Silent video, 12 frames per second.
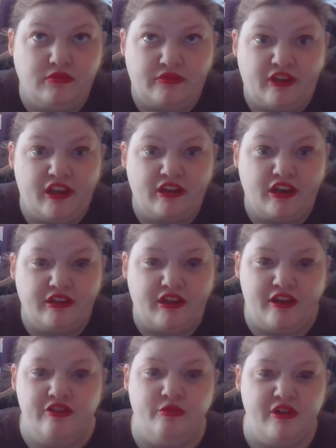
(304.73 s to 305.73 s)
they died
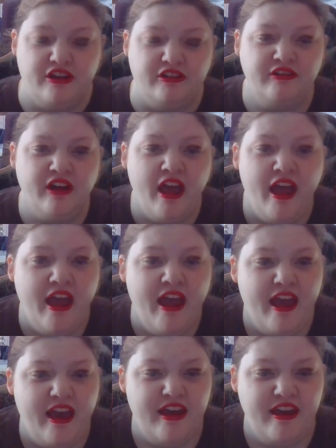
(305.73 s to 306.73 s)
as well.
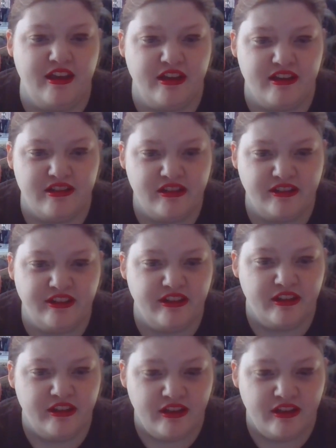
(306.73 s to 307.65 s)
And